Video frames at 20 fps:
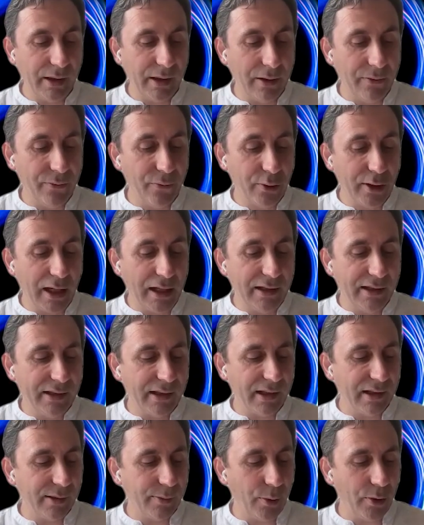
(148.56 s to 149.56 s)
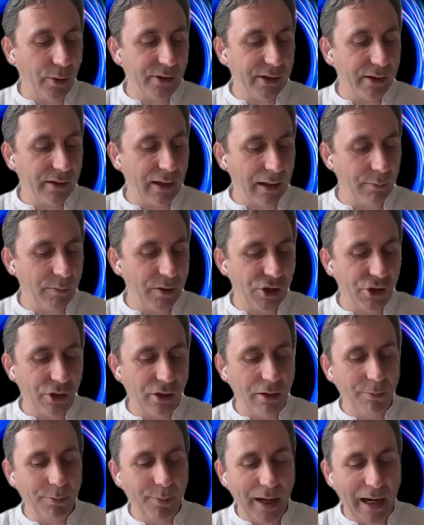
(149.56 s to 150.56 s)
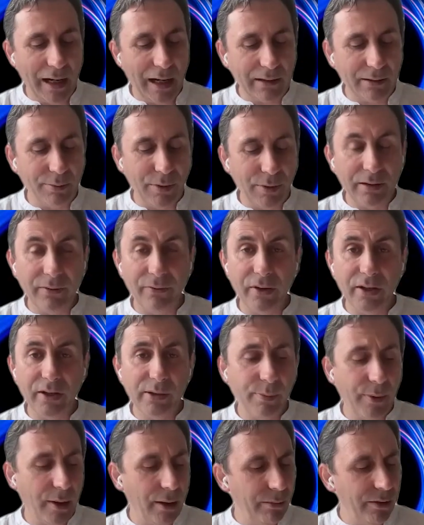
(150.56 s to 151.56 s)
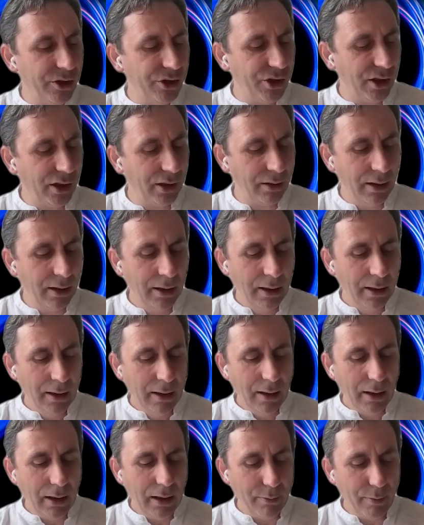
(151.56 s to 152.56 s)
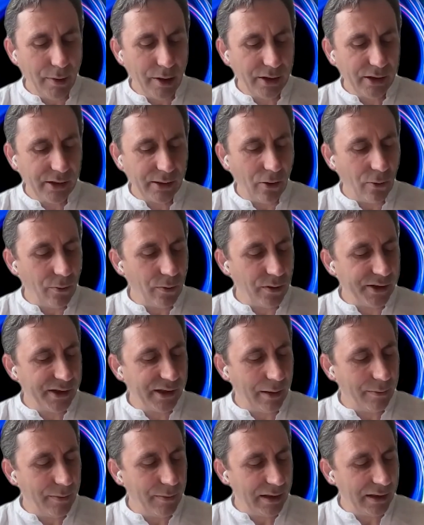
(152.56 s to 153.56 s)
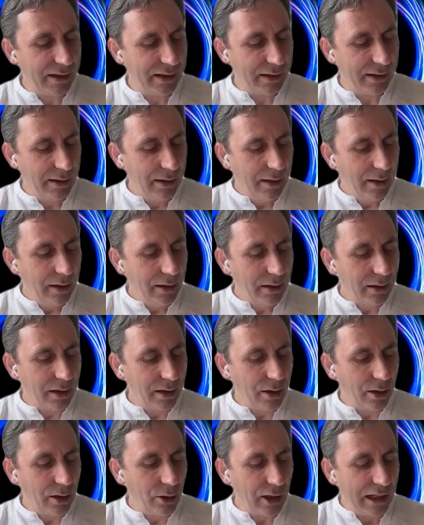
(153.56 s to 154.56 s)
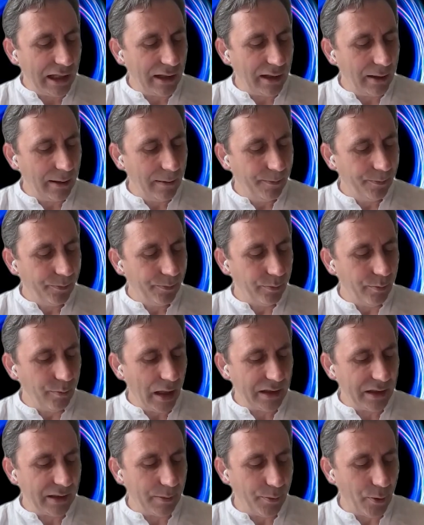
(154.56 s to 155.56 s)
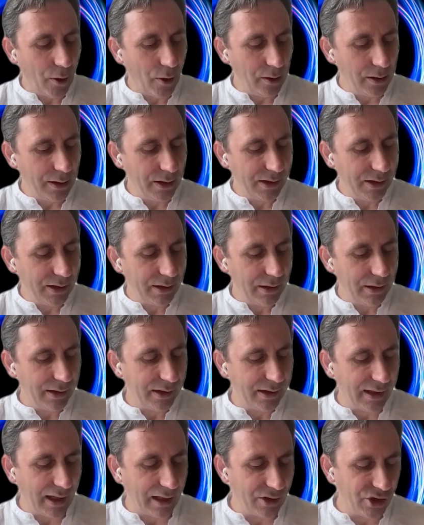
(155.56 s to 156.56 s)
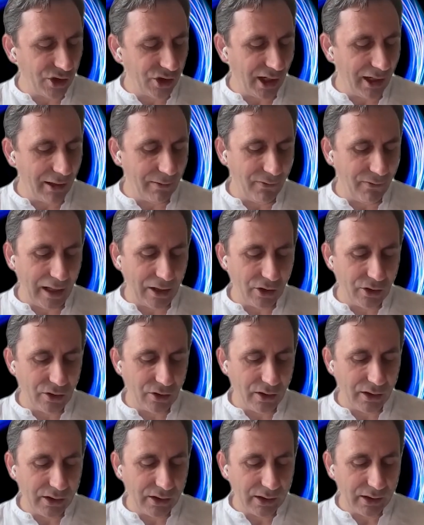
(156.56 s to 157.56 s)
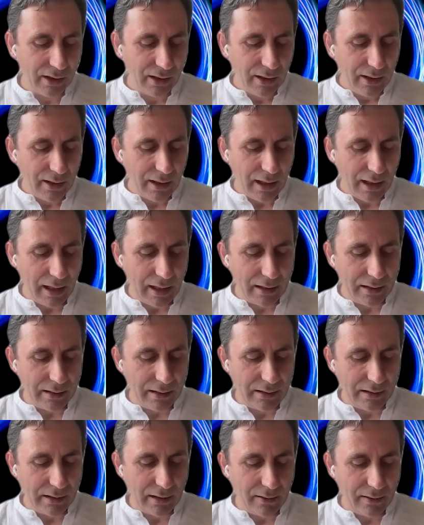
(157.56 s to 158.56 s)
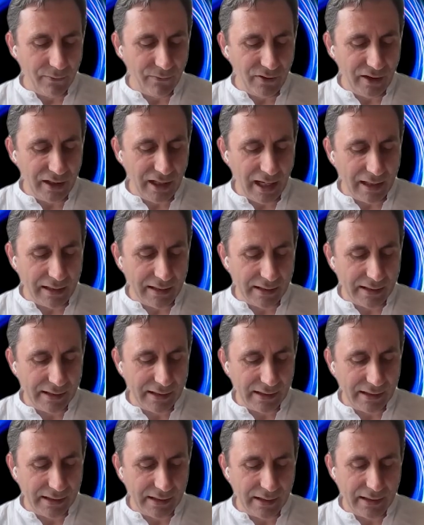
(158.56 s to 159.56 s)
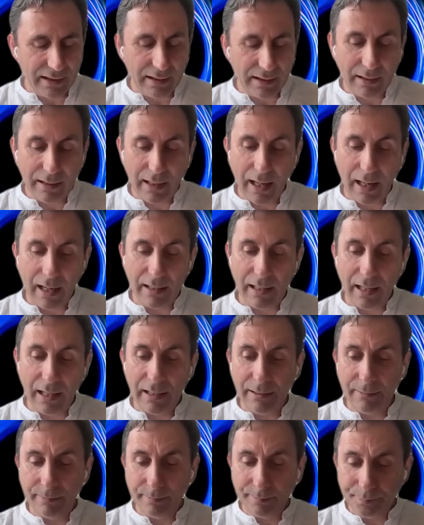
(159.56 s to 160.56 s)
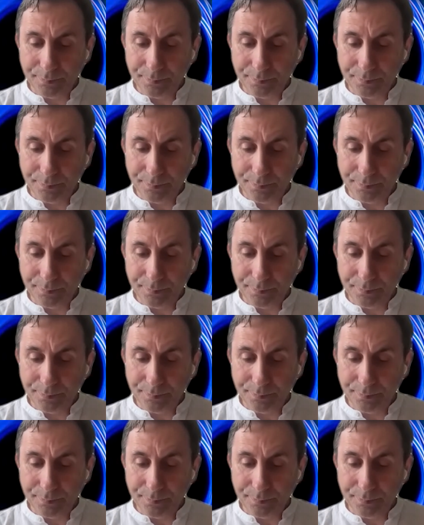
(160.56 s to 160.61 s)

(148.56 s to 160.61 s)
advocates and sponsors like Mission Impact, Metaverse Publishing, Immerse Global Summit, Kionoe, Metapolis, Start Chain Ventures, and uh, VNCCII.